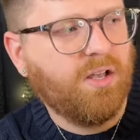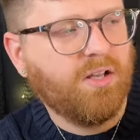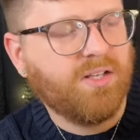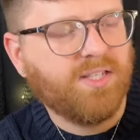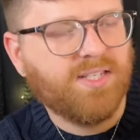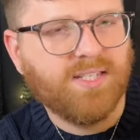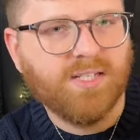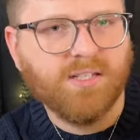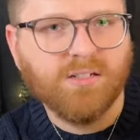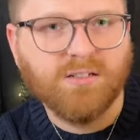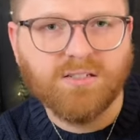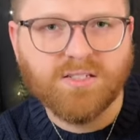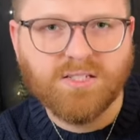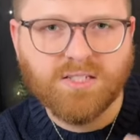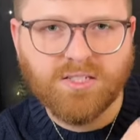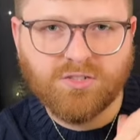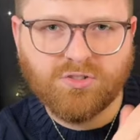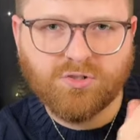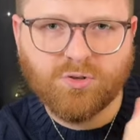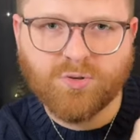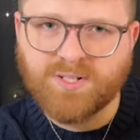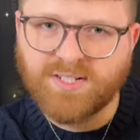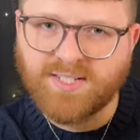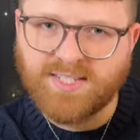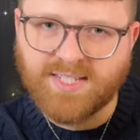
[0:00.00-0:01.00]
tilted
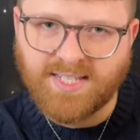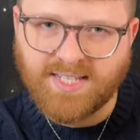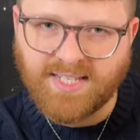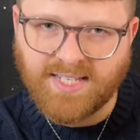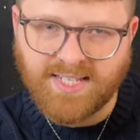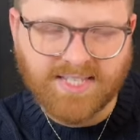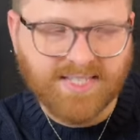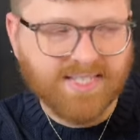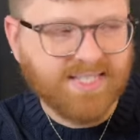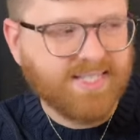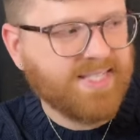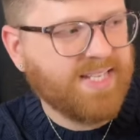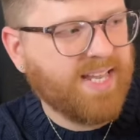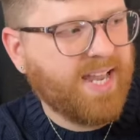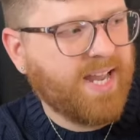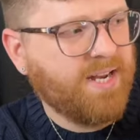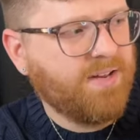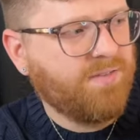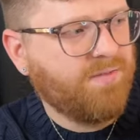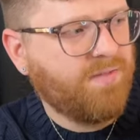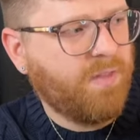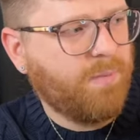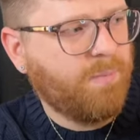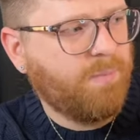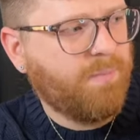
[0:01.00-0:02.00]
towards the inside
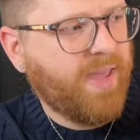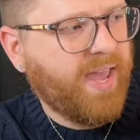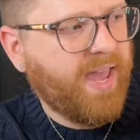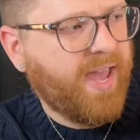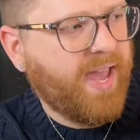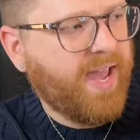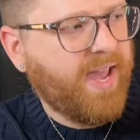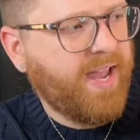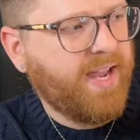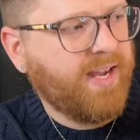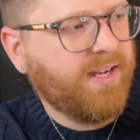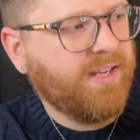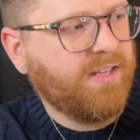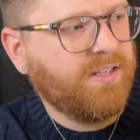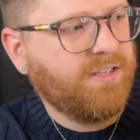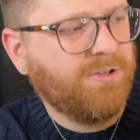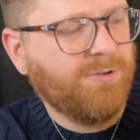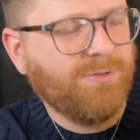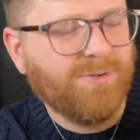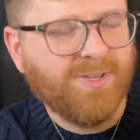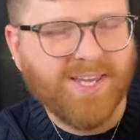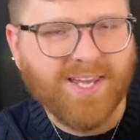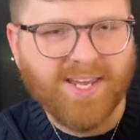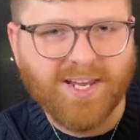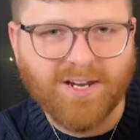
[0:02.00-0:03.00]
of the bag, you
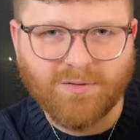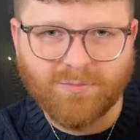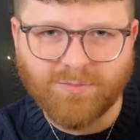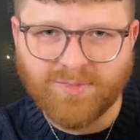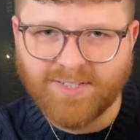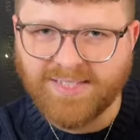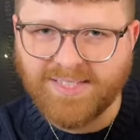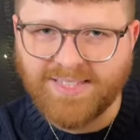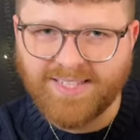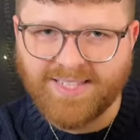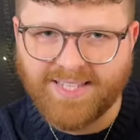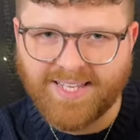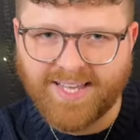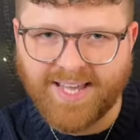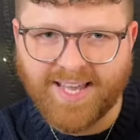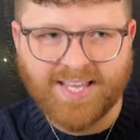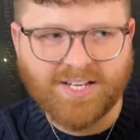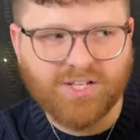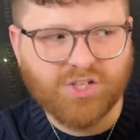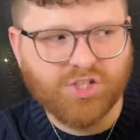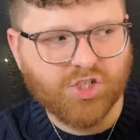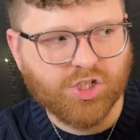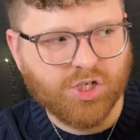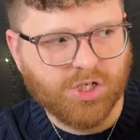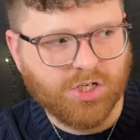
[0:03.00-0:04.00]
can't really
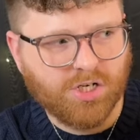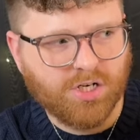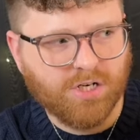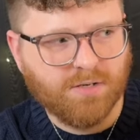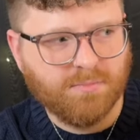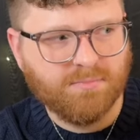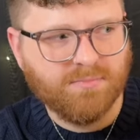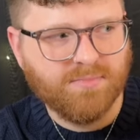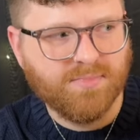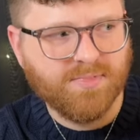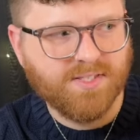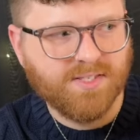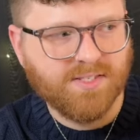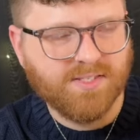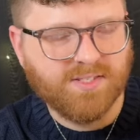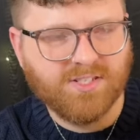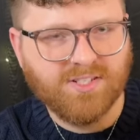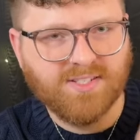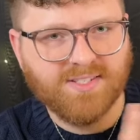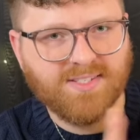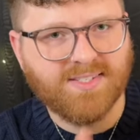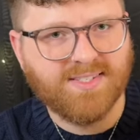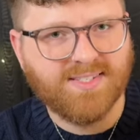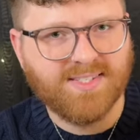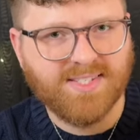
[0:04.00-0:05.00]
get charms
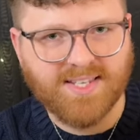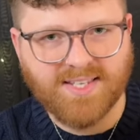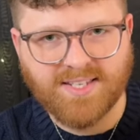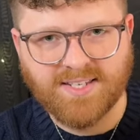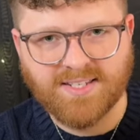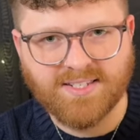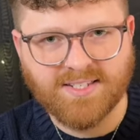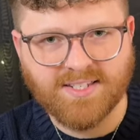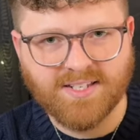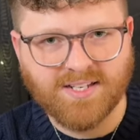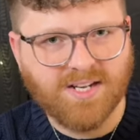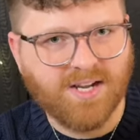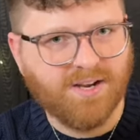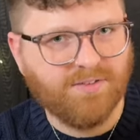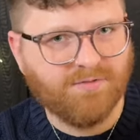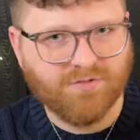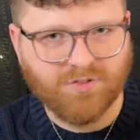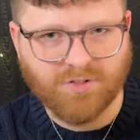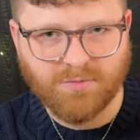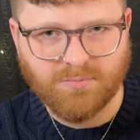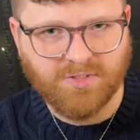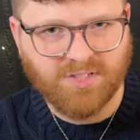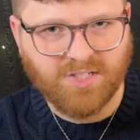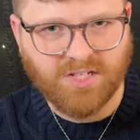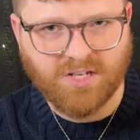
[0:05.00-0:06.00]
to sit
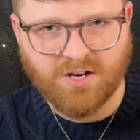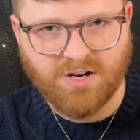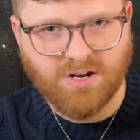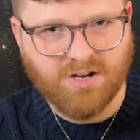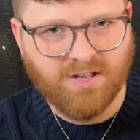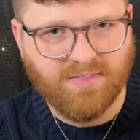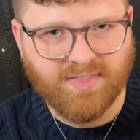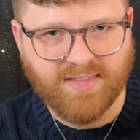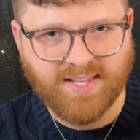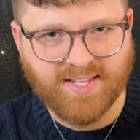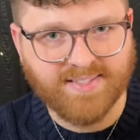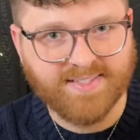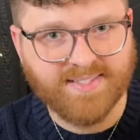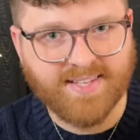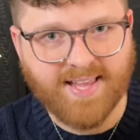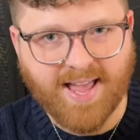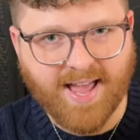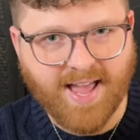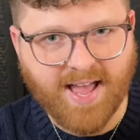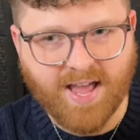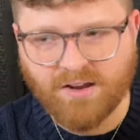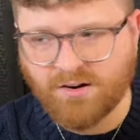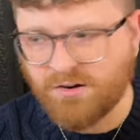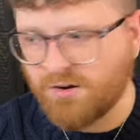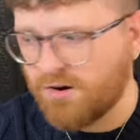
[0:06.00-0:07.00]
comfortably on this
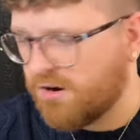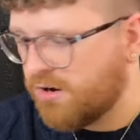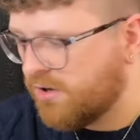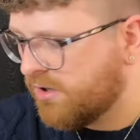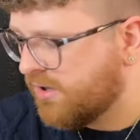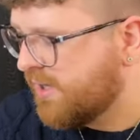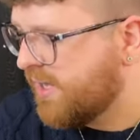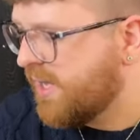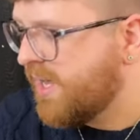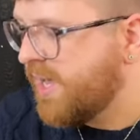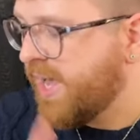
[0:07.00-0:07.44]
at all.